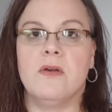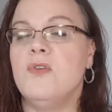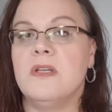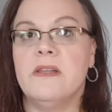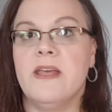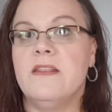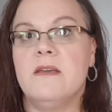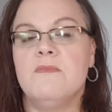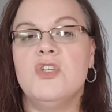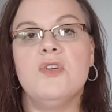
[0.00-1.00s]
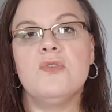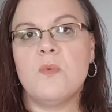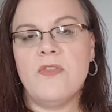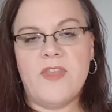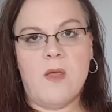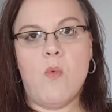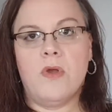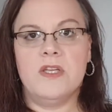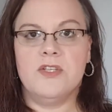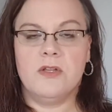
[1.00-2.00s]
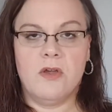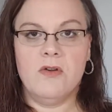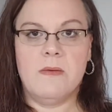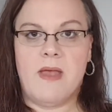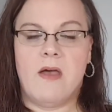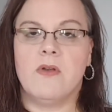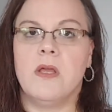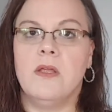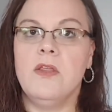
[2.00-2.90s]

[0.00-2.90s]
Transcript: You could let them choose what they wanted to learn about.